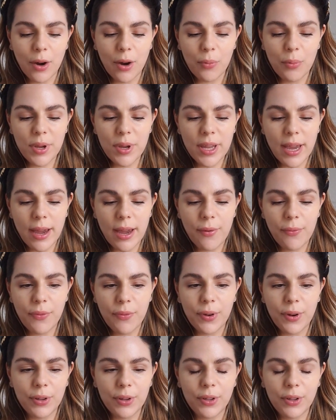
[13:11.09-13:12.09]
We have
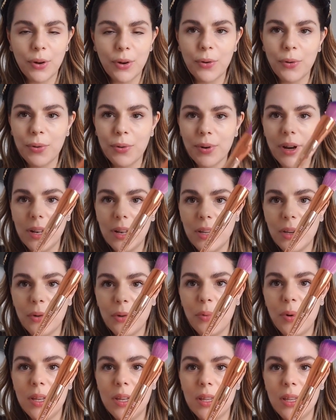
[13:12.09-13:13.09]
the Aura
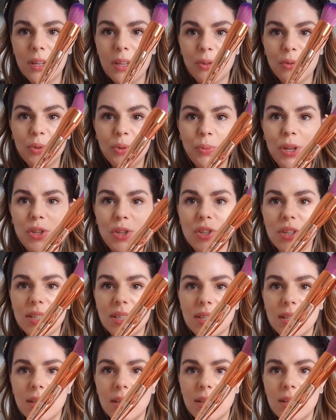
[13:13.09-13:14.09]
Liquid, which
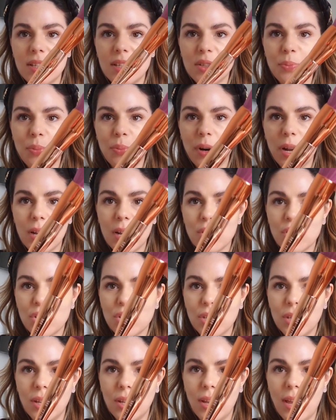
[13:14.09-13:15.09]
is this brush,
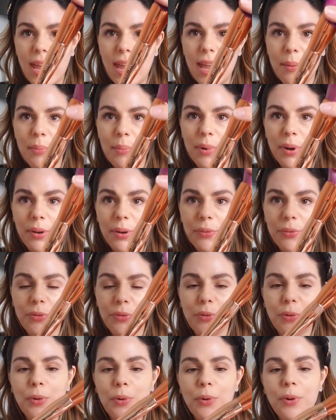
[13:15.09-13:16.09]
the
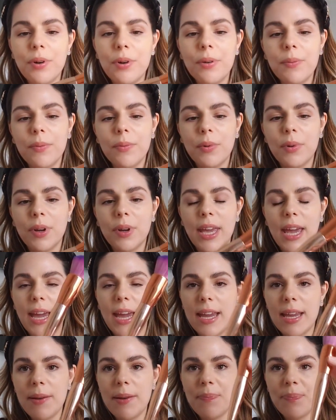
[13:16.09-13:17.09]
M4,
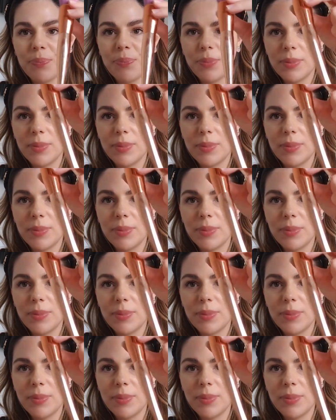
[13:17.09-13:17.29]
okay,